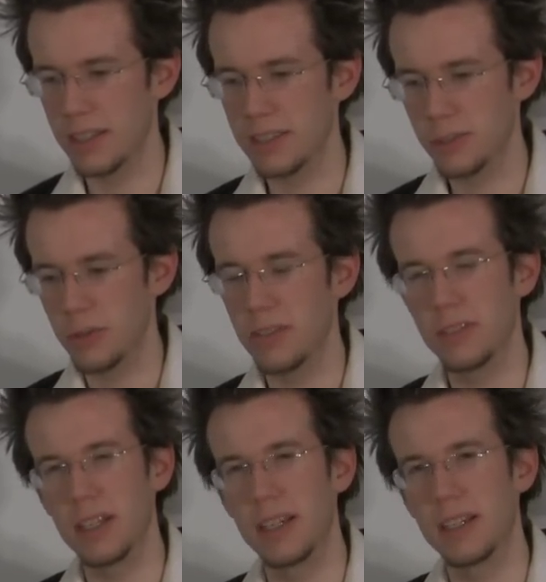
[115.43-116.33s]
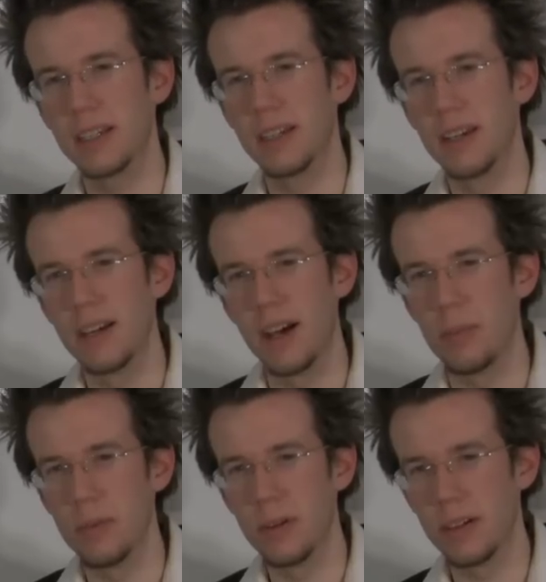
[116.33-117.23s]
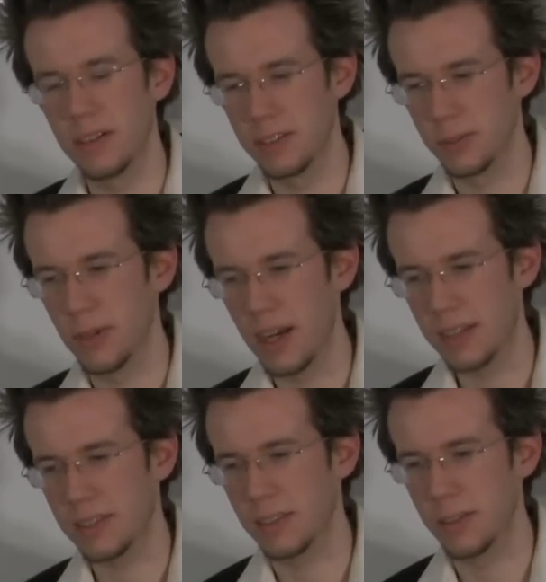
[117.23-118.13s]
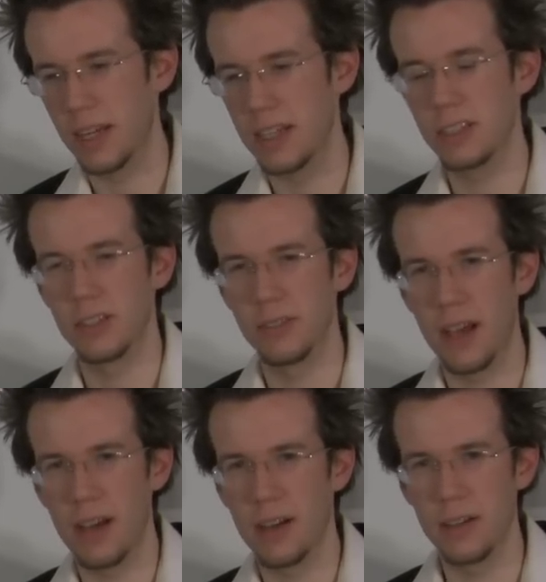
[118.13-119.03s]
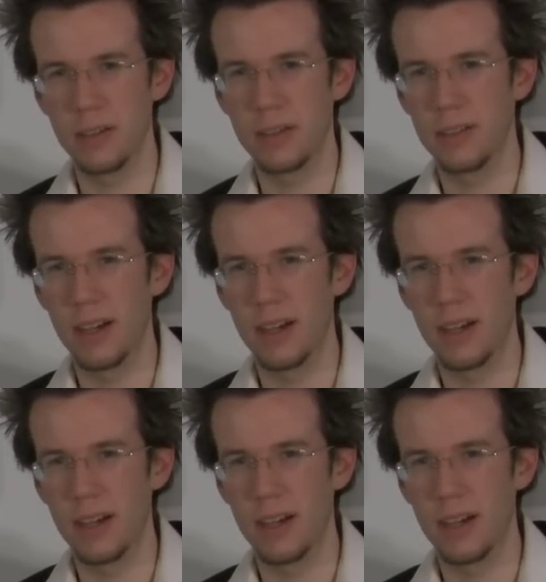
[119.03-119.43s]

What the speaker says: it's sort of like a more direct location of how